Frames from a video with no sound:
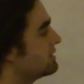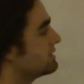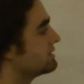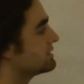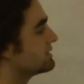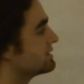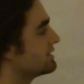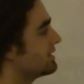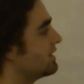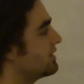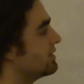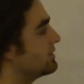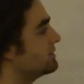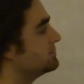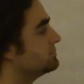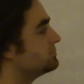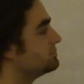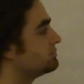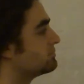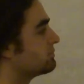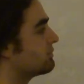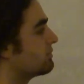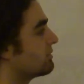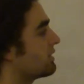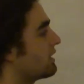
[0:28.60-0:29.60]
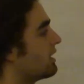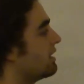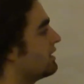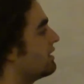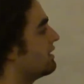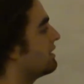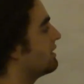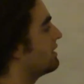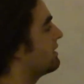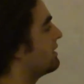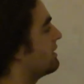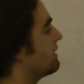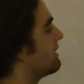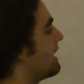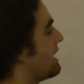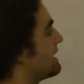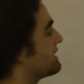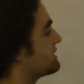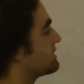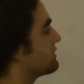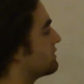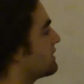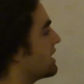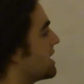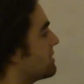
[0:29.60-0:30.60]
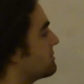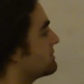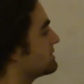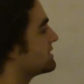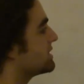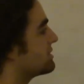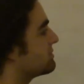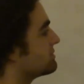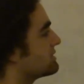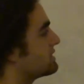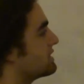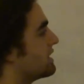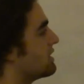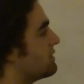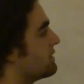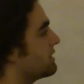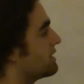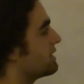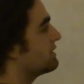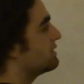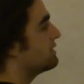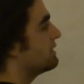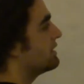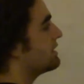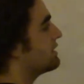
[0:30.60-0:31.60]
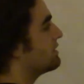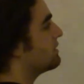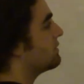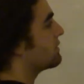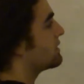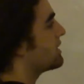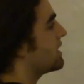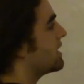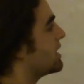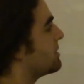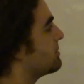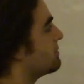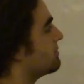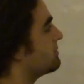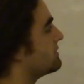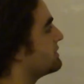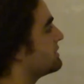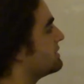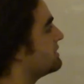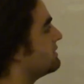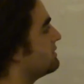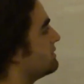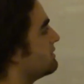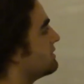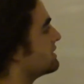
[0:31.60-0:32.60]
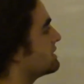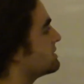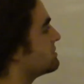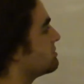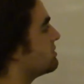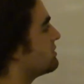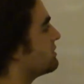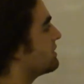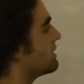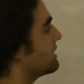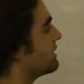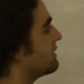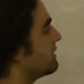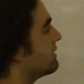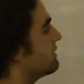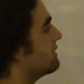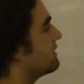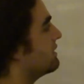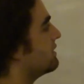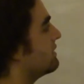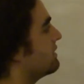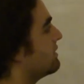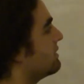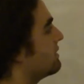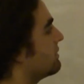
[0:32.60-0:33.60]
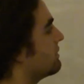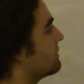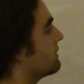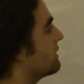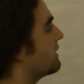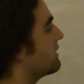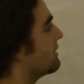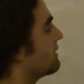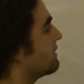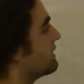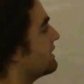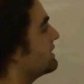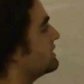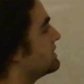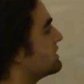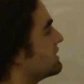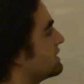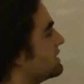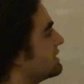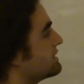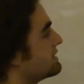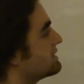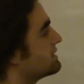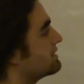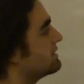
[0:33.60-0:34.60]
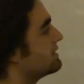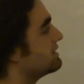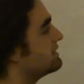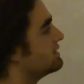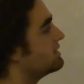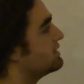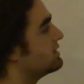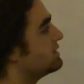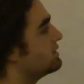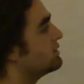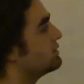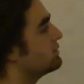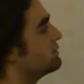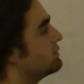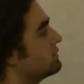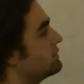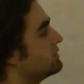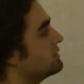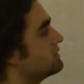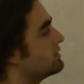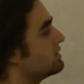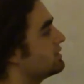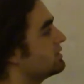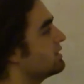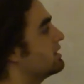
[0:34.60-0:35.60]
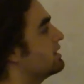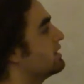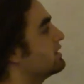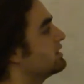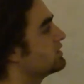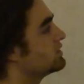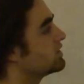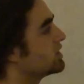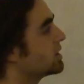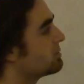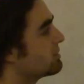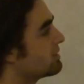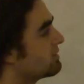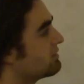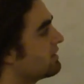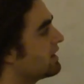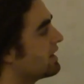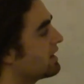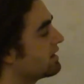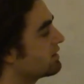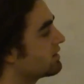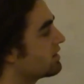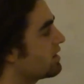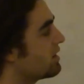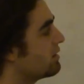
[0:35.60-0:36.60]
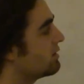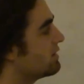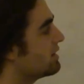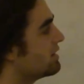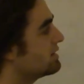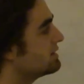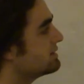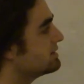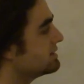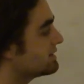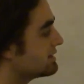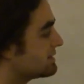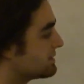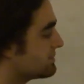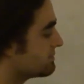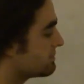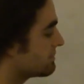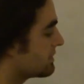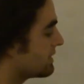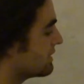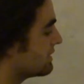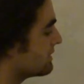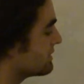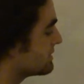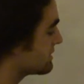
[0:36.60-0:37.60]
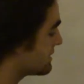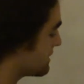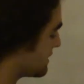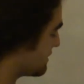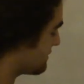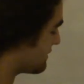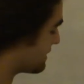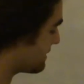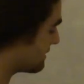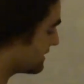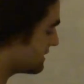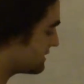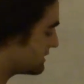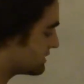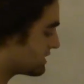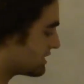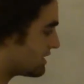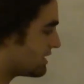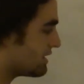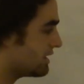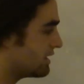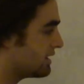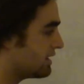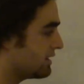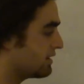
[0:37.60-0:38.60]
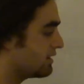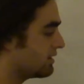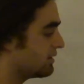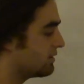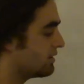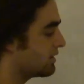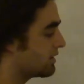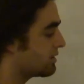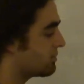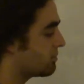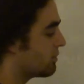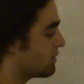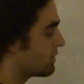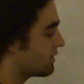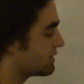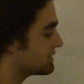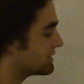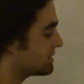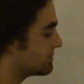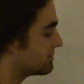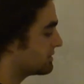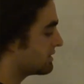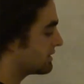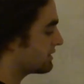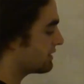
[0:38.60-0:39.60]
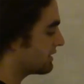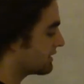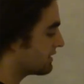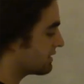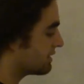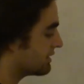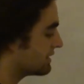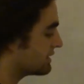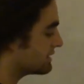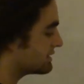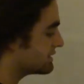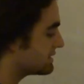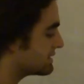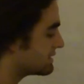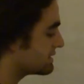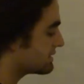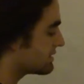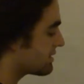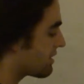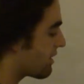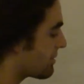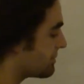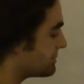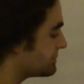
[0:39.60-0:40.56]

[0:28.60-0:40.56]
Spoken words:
So as the ribosome's going, it'll come to this point where it reaches the two tryptophan codons. So if I redraw it, it'll look more something like this.